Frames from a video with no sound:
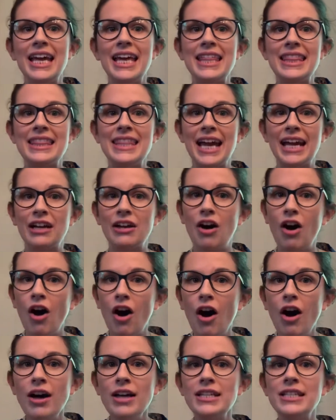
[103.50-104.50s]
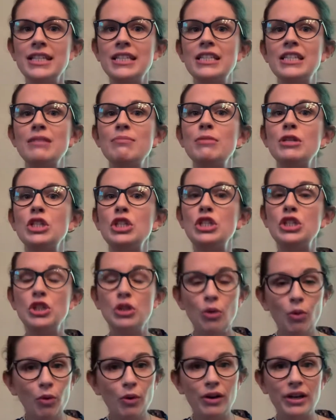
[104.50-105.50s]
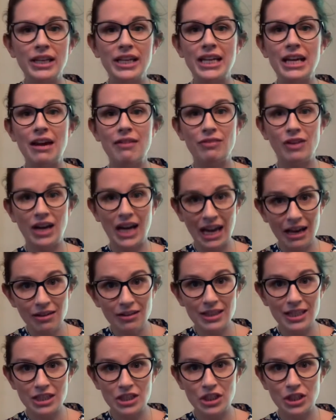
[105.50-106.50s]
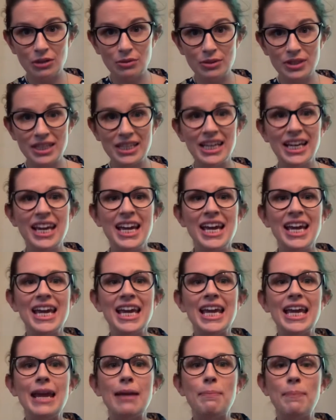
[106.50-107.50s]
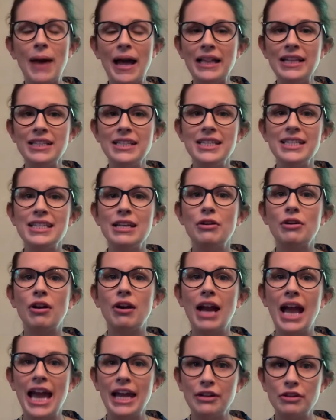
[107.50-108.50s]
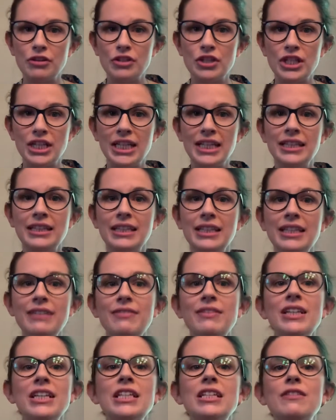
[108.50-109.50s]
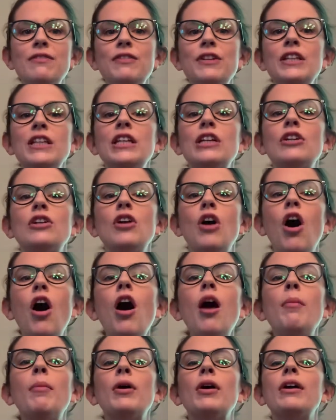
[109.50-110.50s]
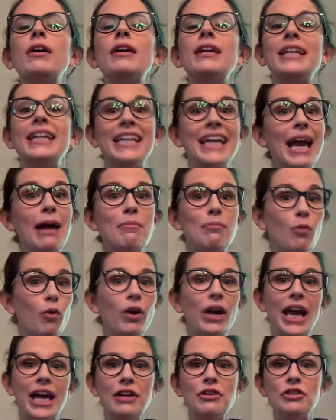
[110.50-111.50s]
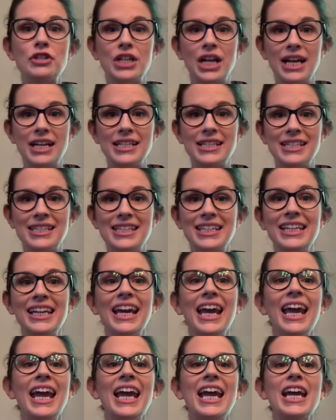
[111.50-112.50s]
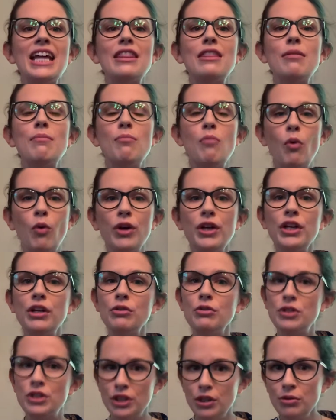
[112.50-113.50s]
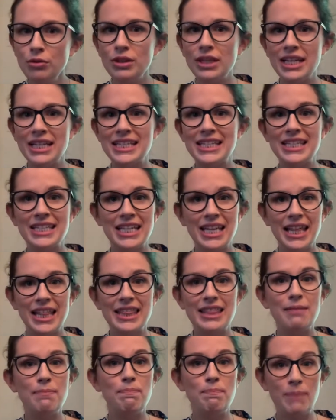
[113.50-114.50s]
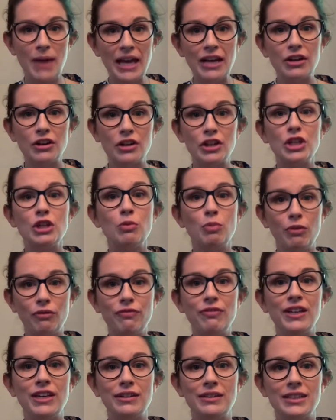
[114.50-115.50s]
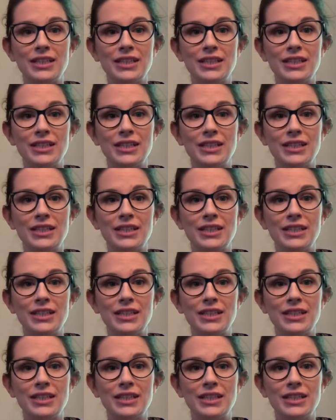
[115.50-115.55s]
that causes the majority of our health issues. It balances out our energy, leaving us feeling calmer, yet more energized. The more you do this, the better you will feel.